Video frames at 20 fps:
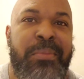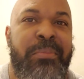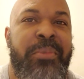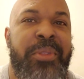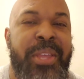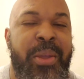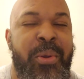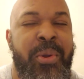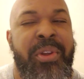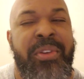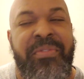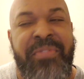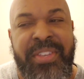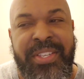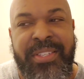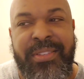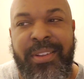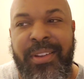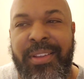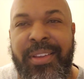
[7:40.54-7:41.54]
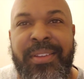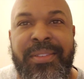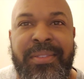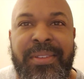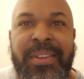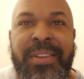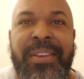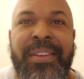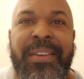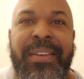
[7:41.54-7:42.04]
but they were here visiting.
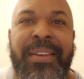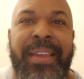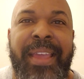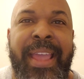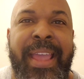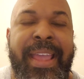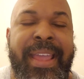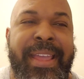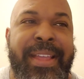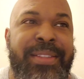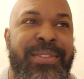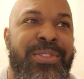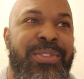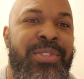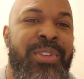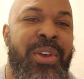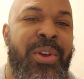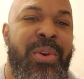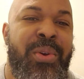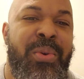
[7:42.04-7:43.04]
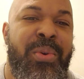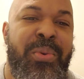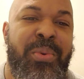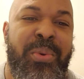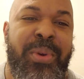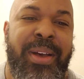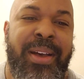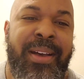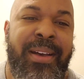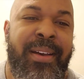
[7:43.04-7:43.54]
And
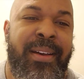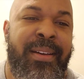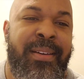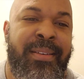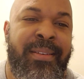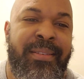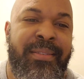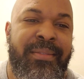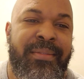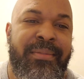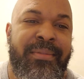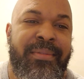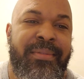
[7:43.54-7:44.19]
so